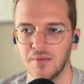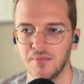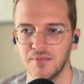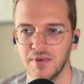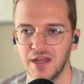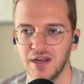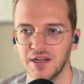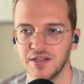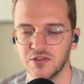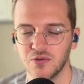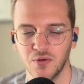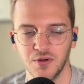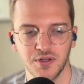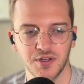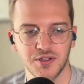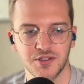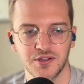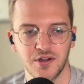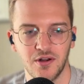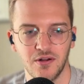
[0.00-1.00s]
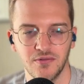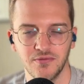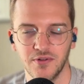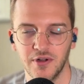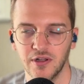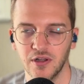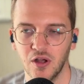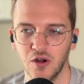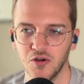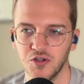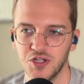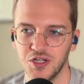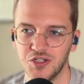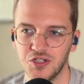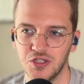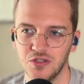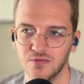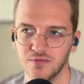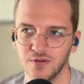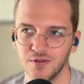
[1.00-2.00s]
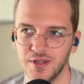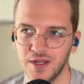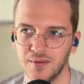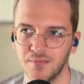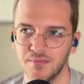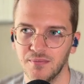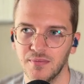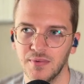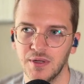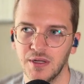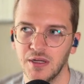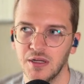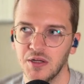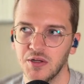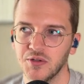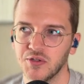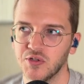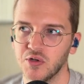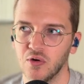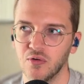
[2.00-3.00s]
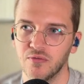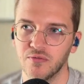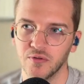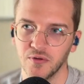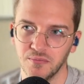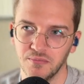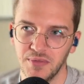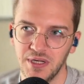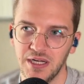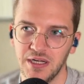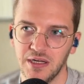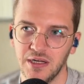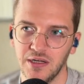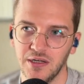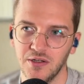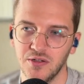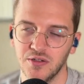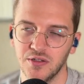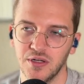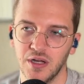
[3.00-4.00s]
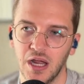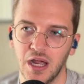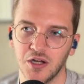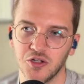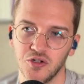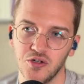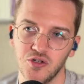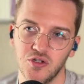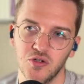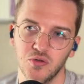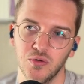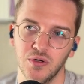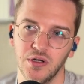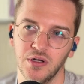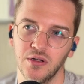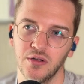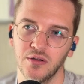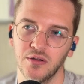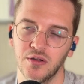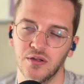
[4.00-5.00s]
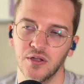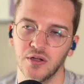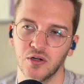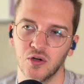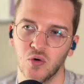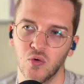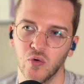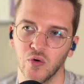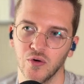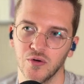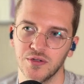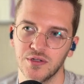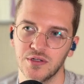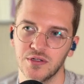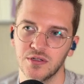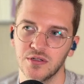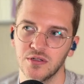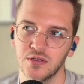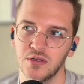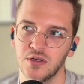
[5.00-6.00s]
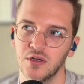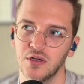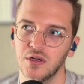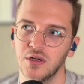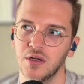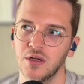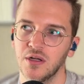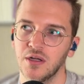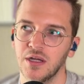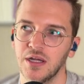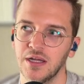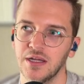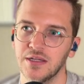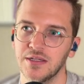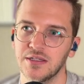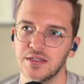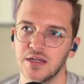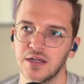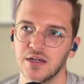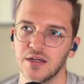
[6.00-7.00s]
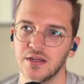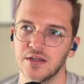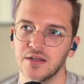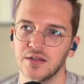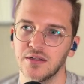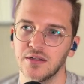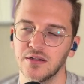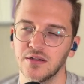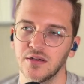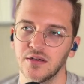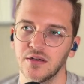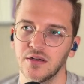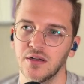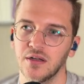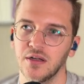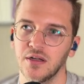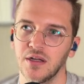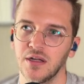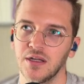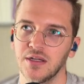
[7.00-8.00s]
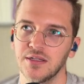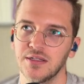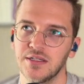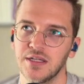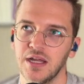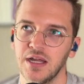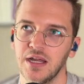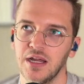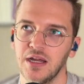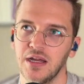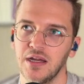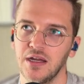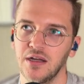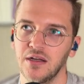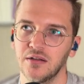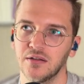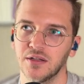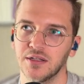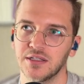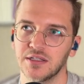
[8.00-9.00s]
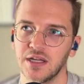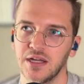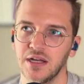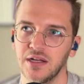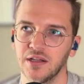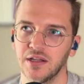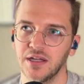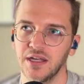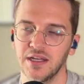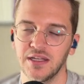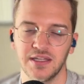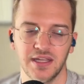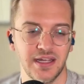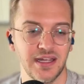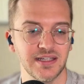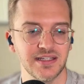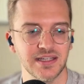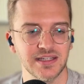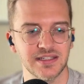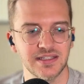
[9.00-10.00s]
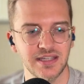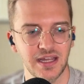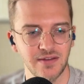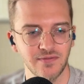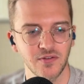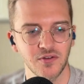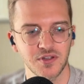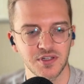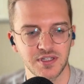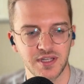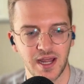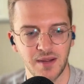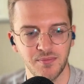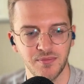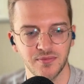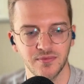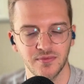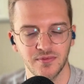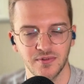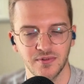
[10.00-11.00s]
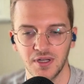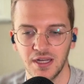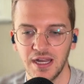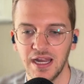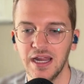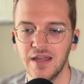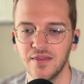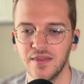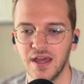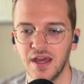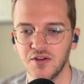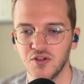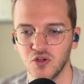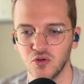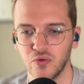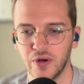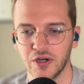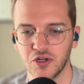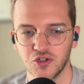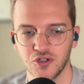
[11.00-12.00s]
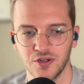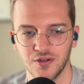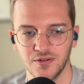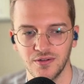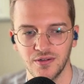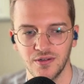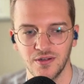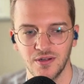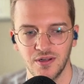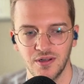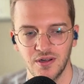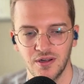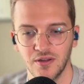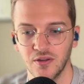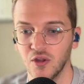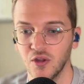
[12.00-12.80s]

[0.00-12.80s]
And it's going to solve a large issue for them. So for me, actually doing the course is a safer step in that direction.